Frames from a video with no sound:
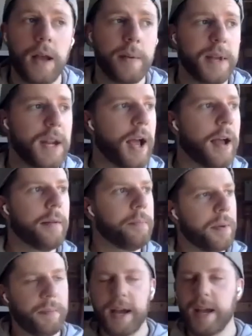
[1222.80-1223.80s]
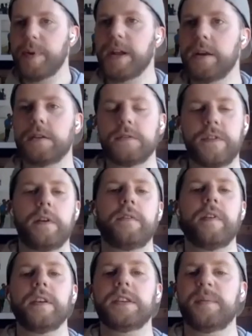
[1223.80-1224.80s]
I mean, my opinion is very,
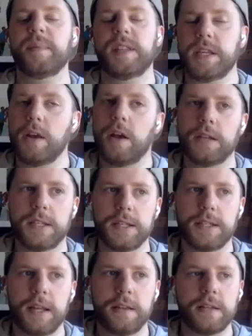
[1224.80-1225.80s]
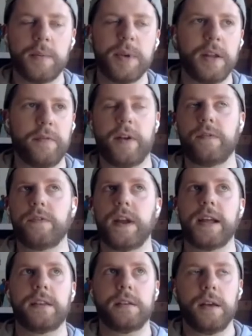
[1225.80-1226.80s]
very similar to yours in the sense. I mean, I've
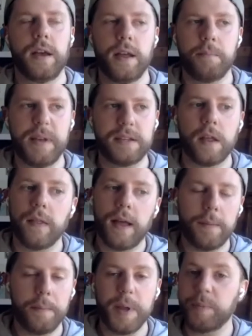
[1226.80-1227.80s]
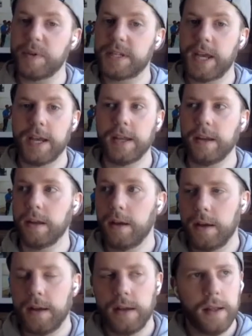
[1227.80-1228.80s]
read bits online, people saying
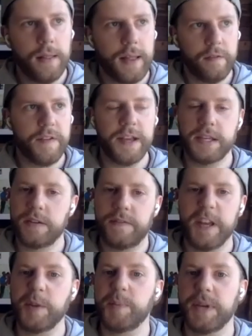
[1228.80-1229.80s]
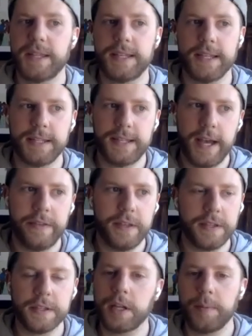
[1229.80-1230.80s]
like face-to-face PT is dead. This
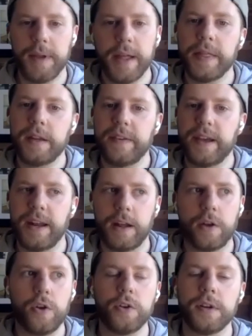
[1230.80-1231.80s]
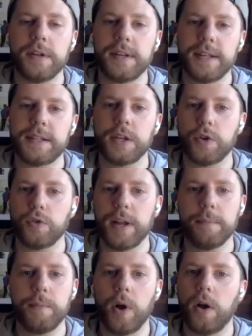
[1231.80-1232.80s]
is going to be the end of it, and I couldn't
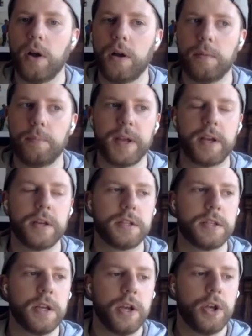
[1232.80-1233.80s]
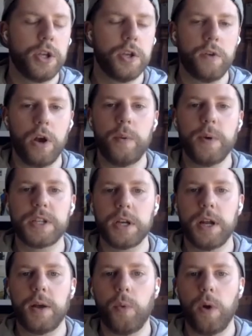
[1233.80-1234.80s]
disagree more, because you're always going
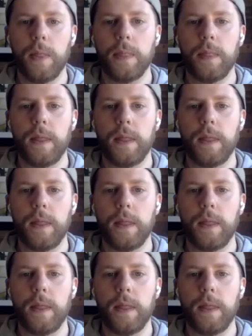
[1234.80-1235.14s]
to want.